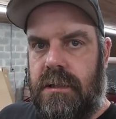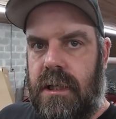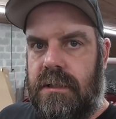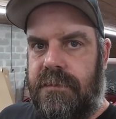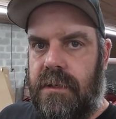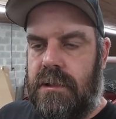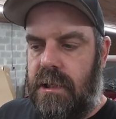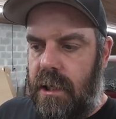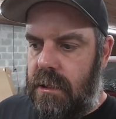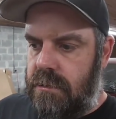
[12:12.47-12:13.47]
take the front
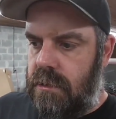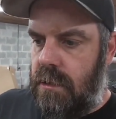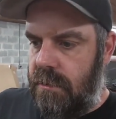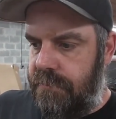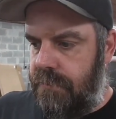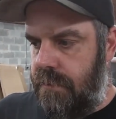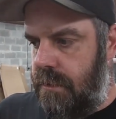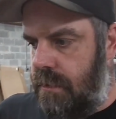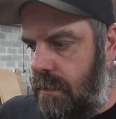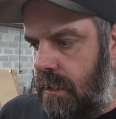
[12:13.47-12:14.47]
tires off,
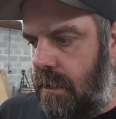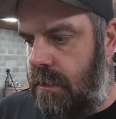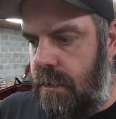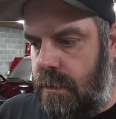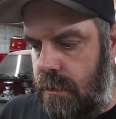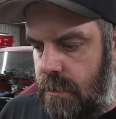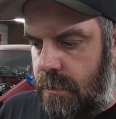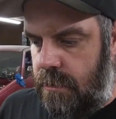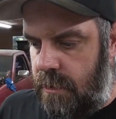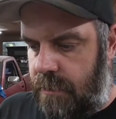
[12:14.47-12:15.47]
and then
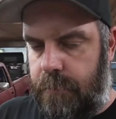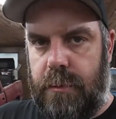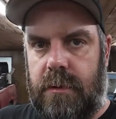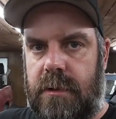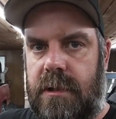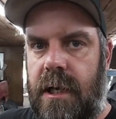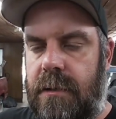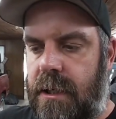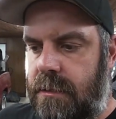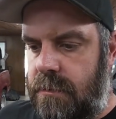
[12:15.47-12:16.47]
I can pull the tie
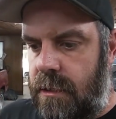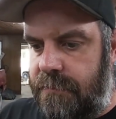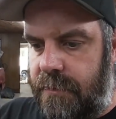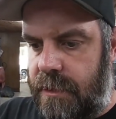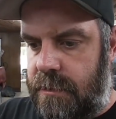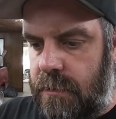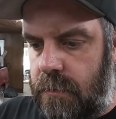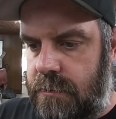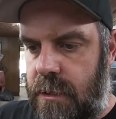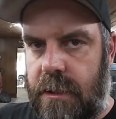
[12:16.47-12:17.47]
rods off and get the
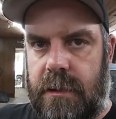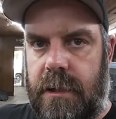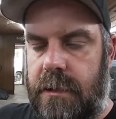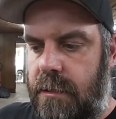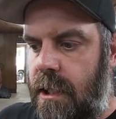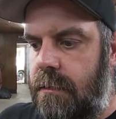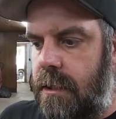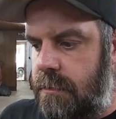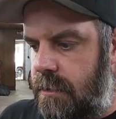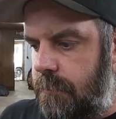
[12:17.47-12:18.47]
whole drag link and tie
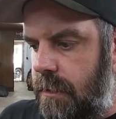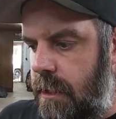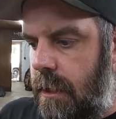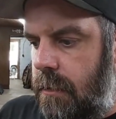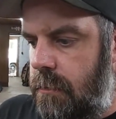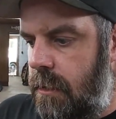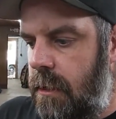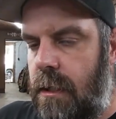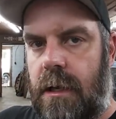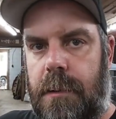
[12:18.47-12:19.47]
rod assembly out.
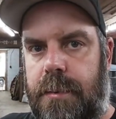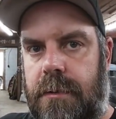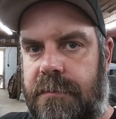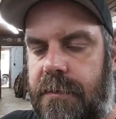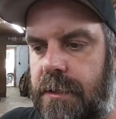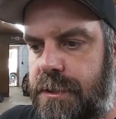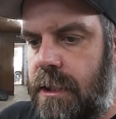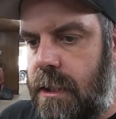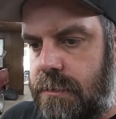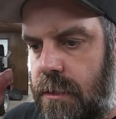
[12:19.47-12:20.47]
I'll pull the front
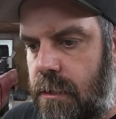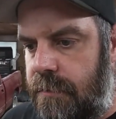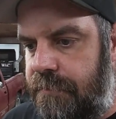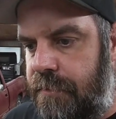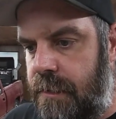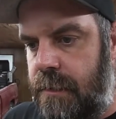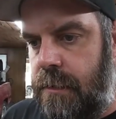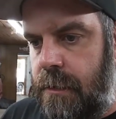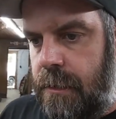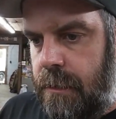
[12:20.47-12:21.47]
shocks off.
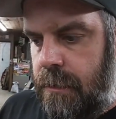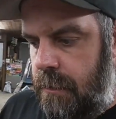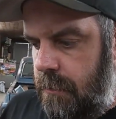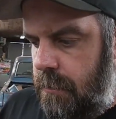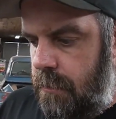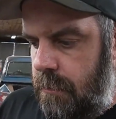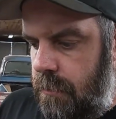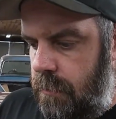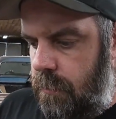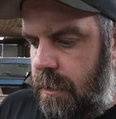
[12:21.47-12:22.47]

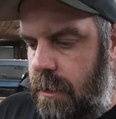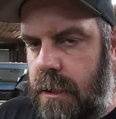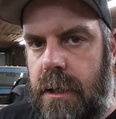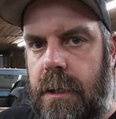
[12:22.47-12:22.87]
We